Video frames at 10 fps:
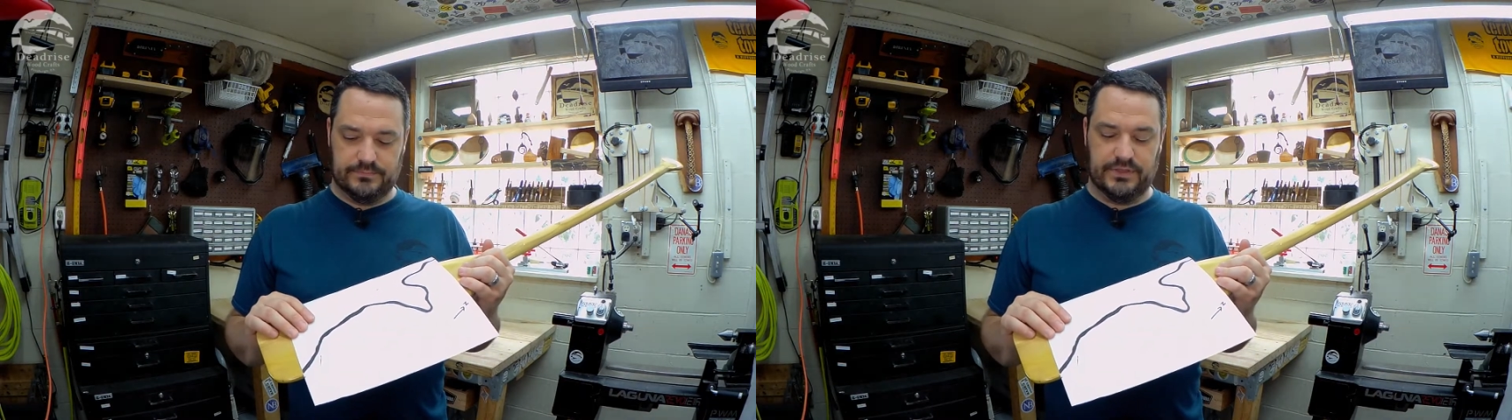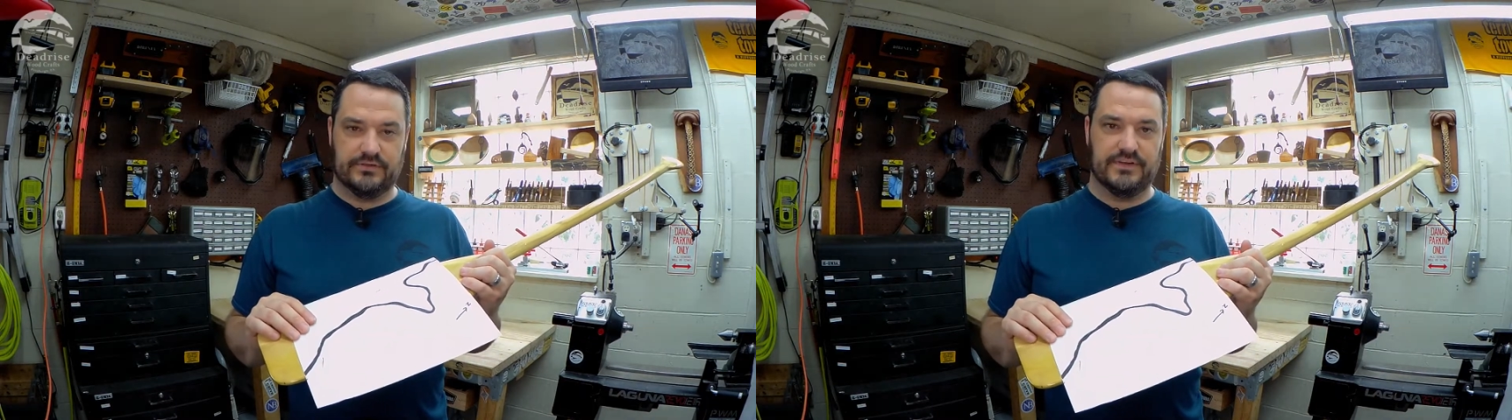
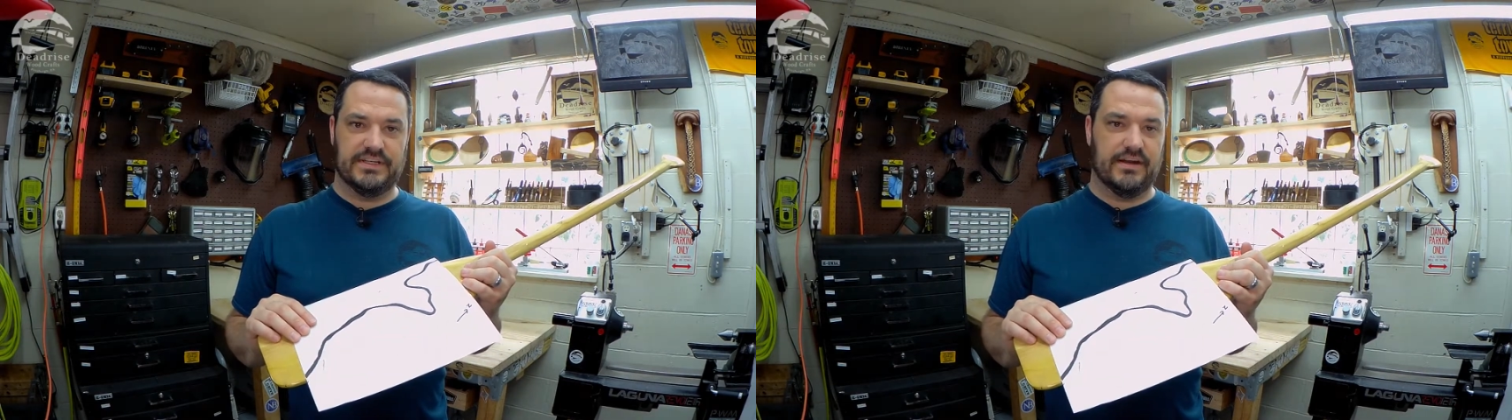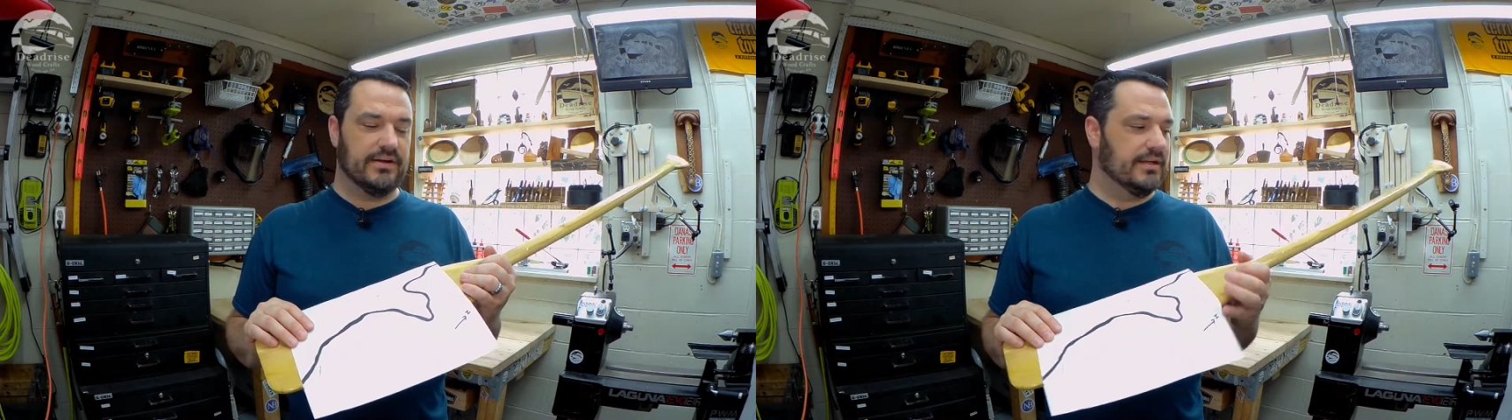
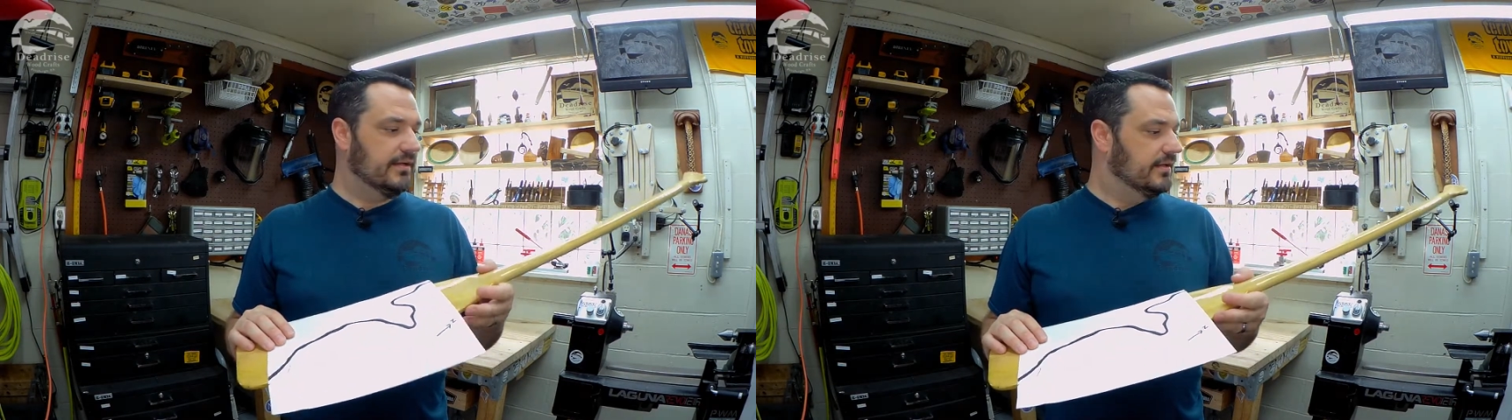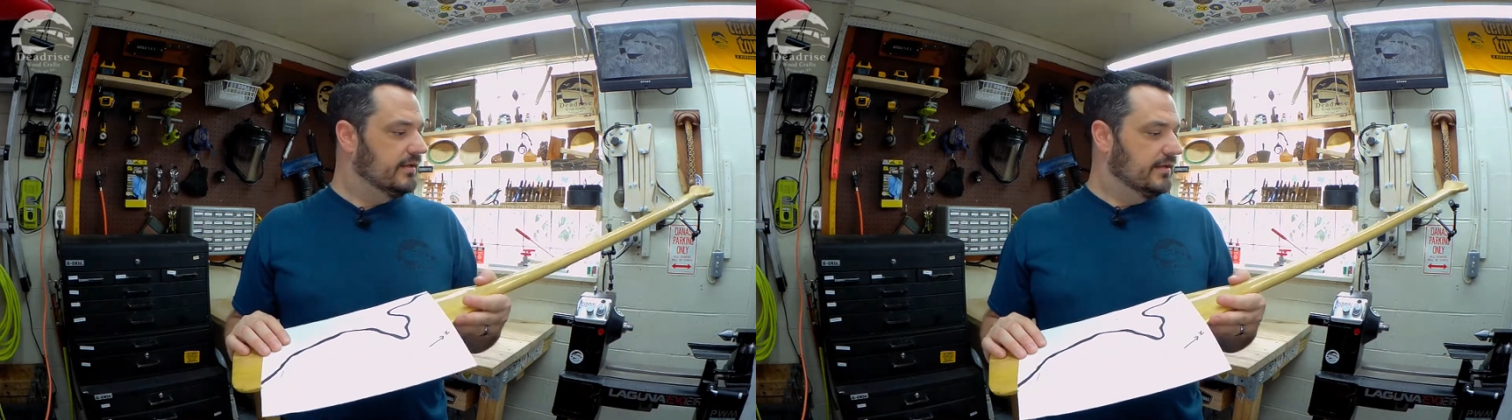Pennsylvania
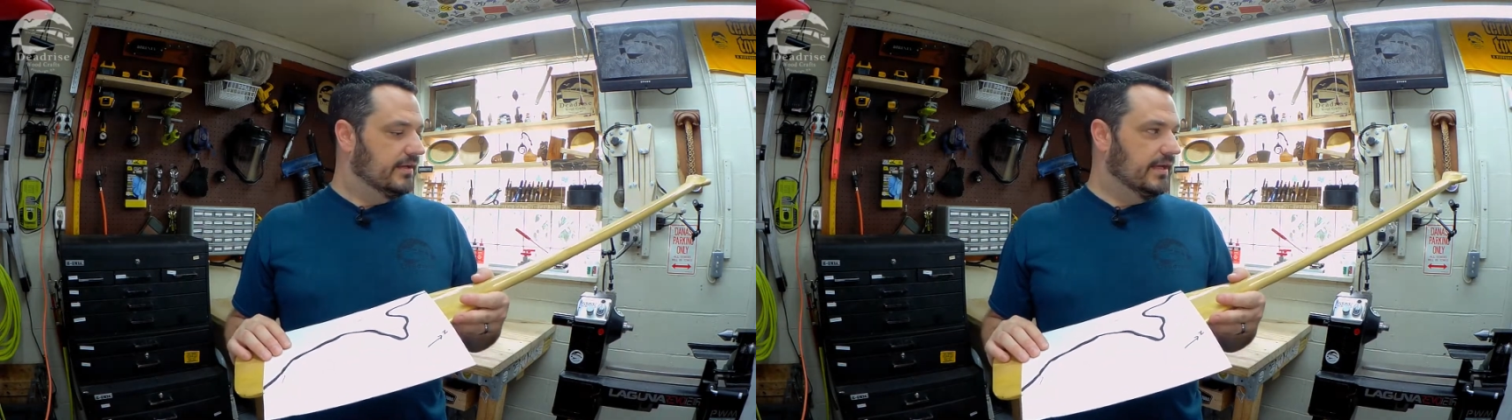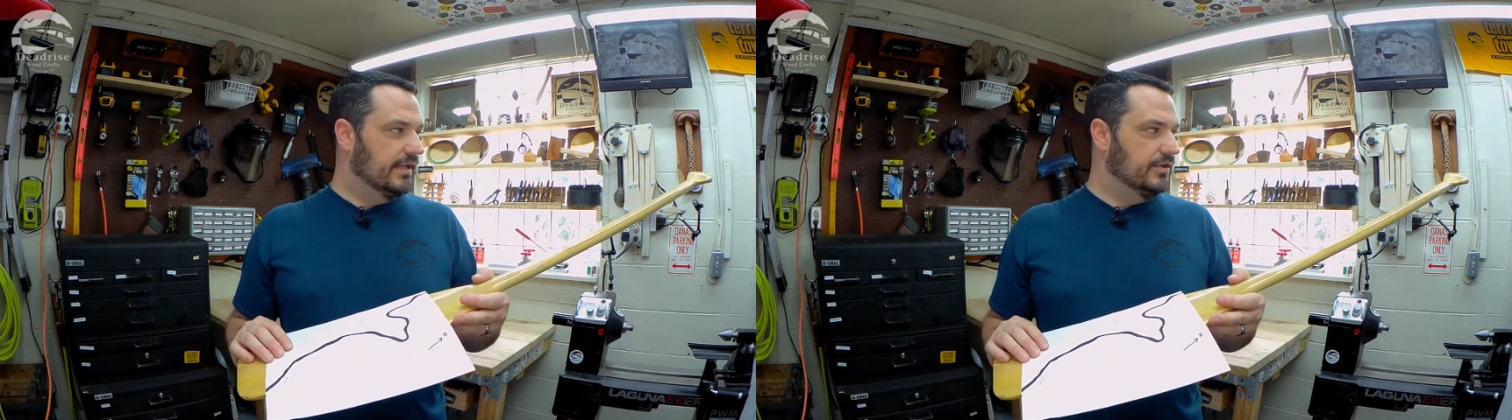area
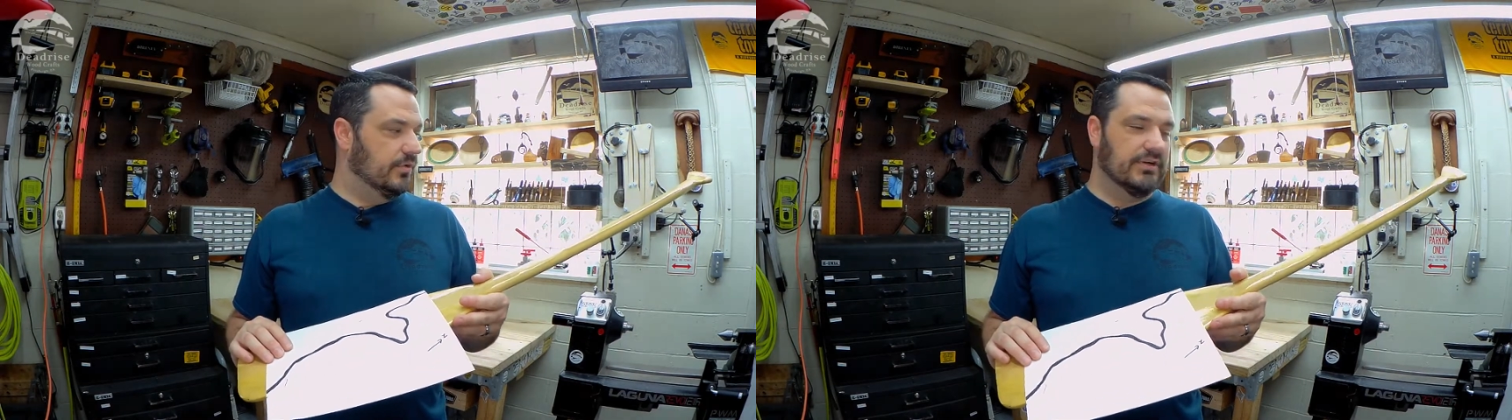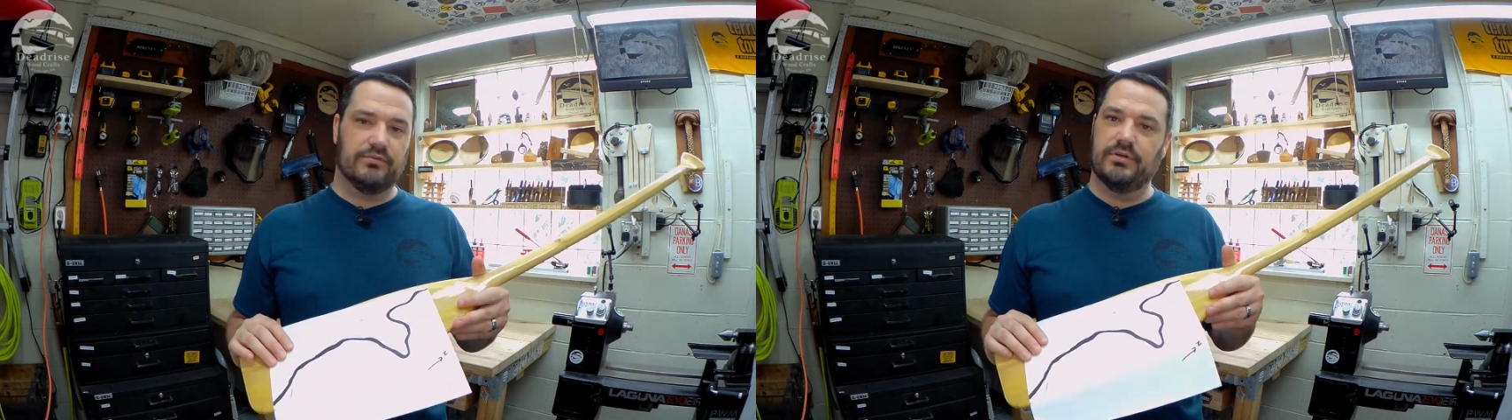and you
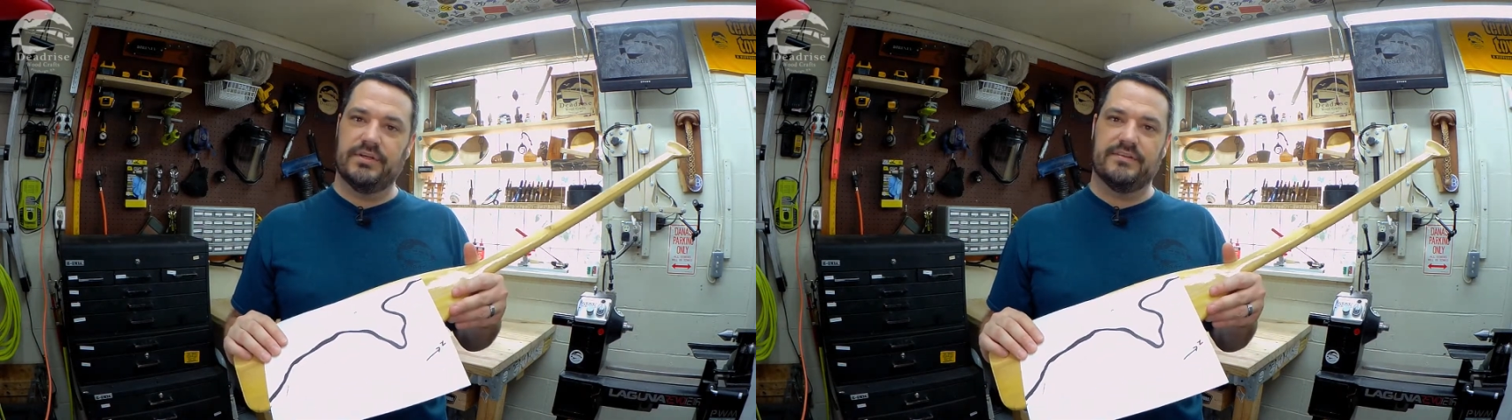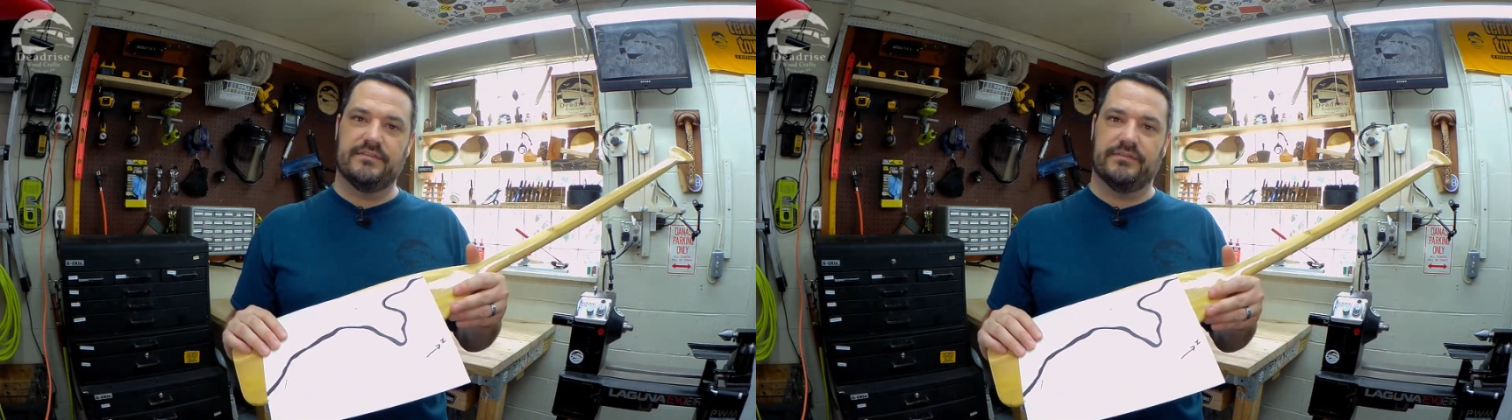want a real
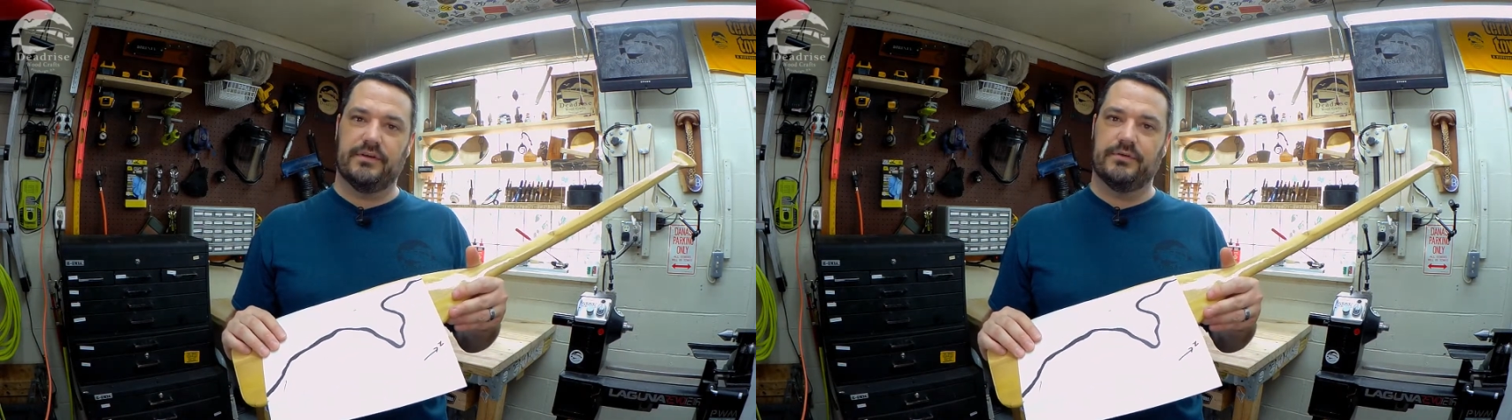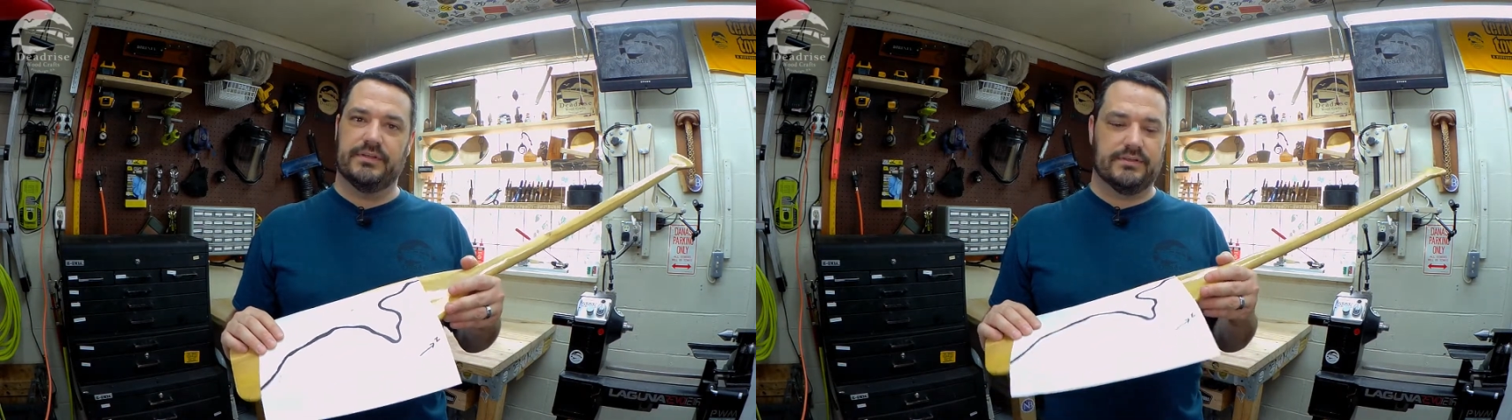easy
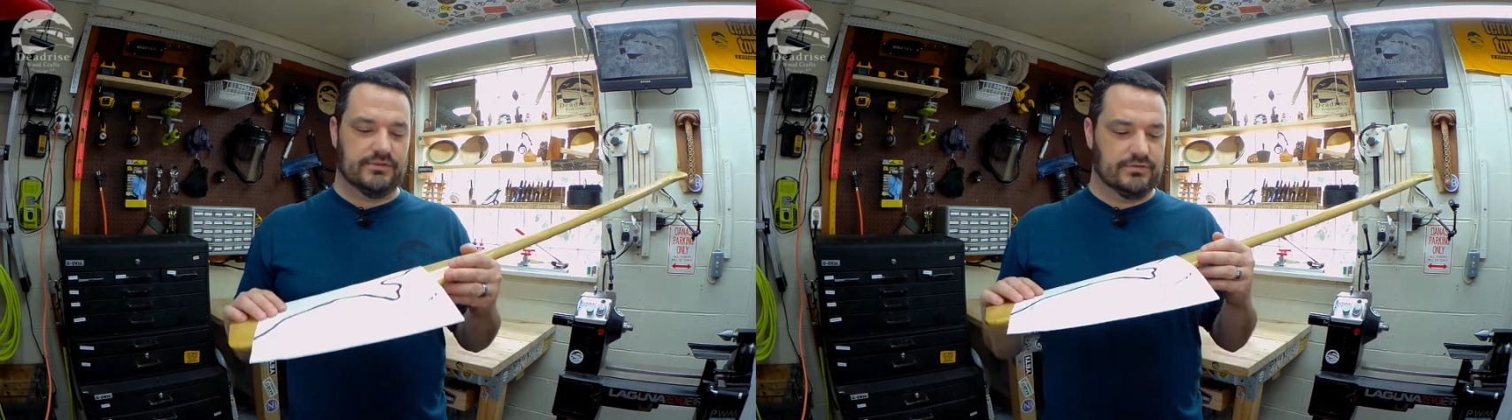float,